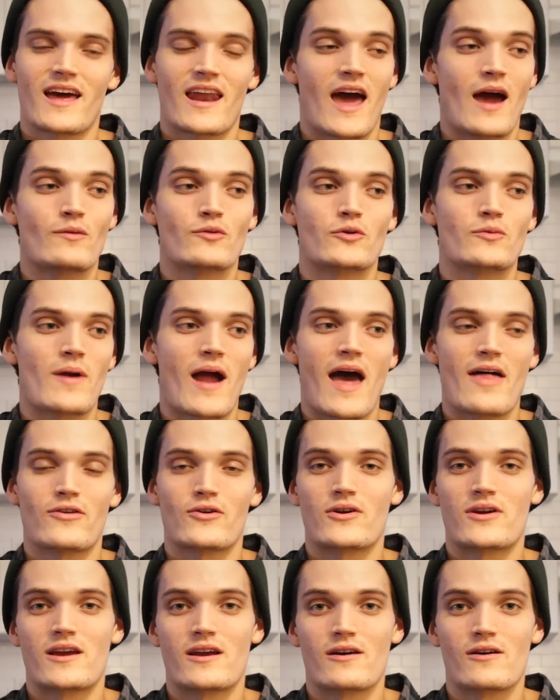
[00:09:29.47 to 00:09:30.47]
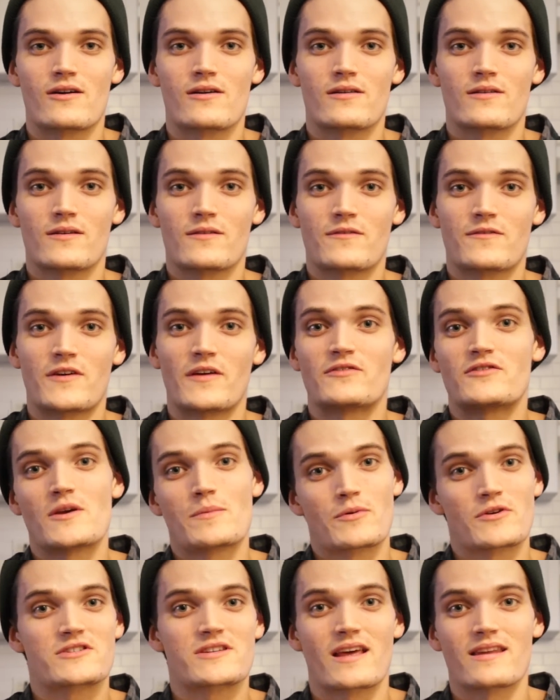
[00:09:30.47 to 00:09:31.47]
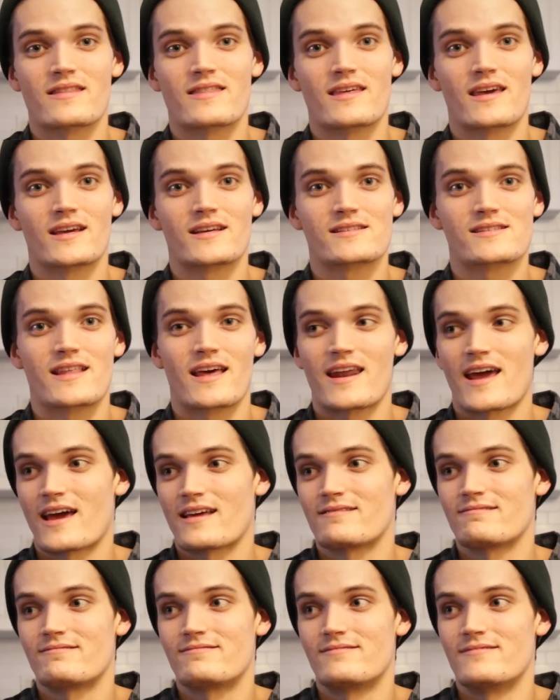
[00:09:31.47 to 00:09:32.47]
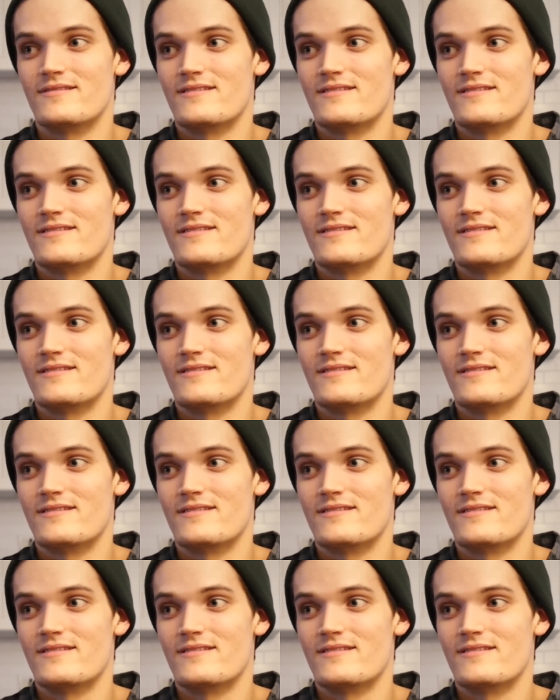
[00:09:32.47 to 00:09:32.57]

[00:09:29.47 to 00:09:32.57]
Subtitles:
And I would rather hear 50% things that had